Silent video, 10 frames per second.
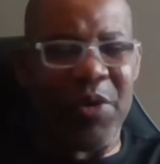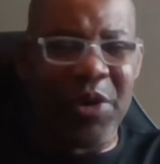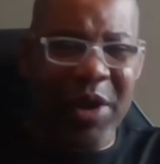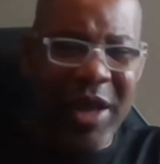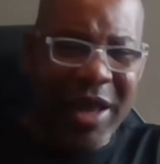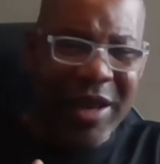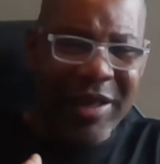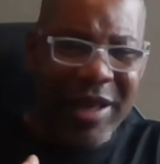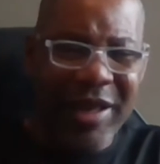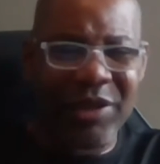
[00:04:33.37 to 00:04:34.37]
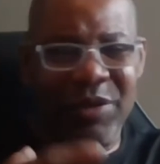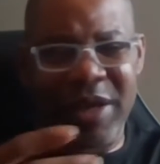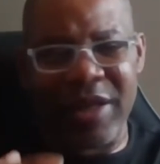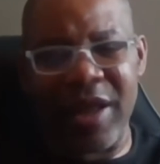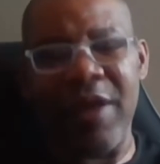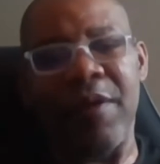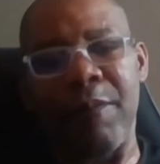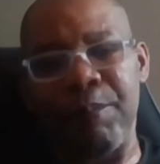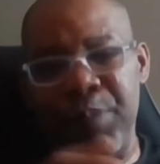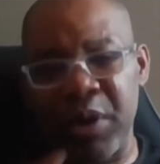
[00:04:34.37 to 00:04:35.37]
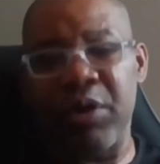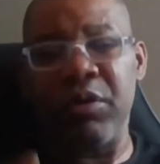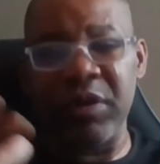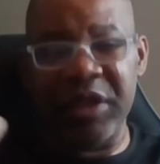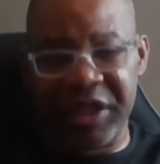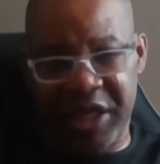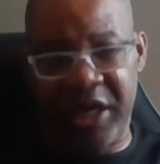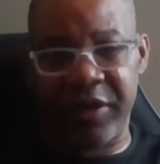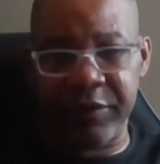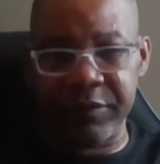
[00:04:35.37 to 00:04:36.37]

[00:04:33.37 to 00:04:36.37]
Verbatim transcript: well, you can eat this, you can eat that. Bullshit.